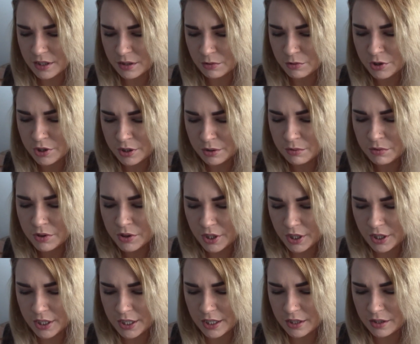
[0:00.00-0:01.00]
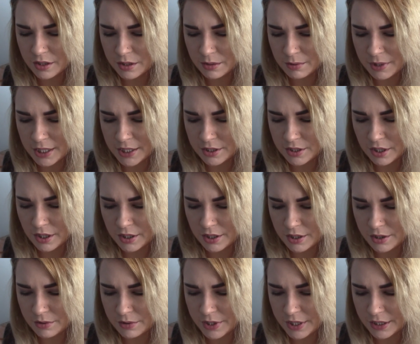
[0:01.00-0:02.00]
So June 30th is when I
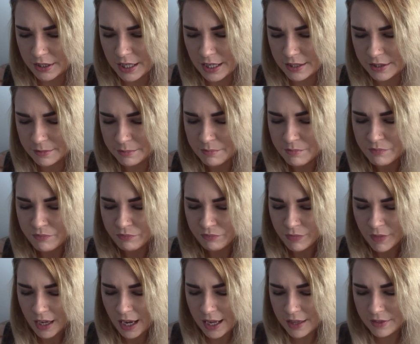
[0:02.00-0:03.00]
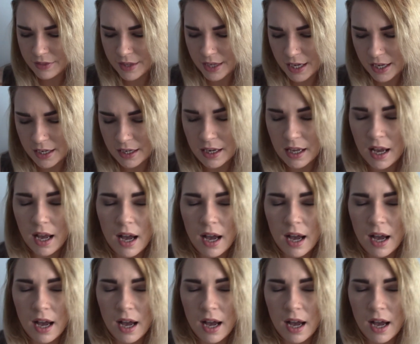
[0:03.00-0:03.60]
started using this, and then